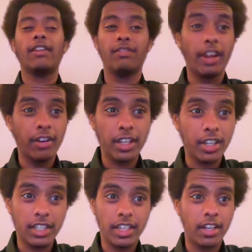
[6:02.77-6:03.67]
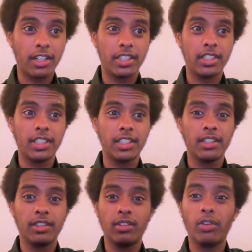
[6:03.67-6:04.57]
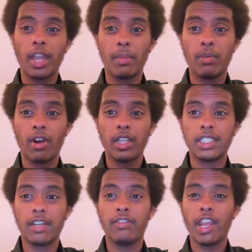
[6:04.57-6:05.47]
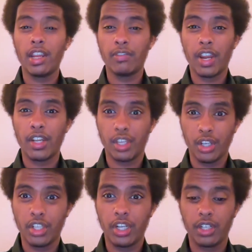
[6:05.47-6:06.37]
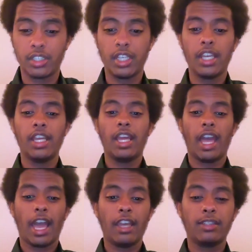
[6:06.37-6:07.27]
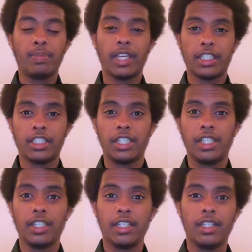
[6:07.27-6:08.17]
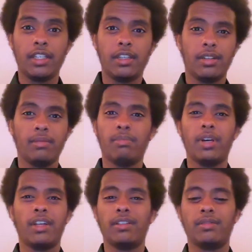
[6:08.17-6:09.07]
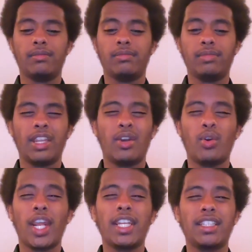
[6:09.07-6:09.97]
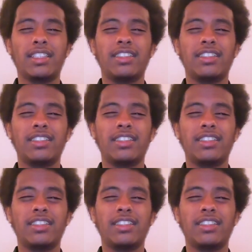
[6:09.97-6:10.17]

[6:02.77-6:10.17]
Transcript: very good years. Don't get me wrong, he's had very, very good years at PSG, but the greatest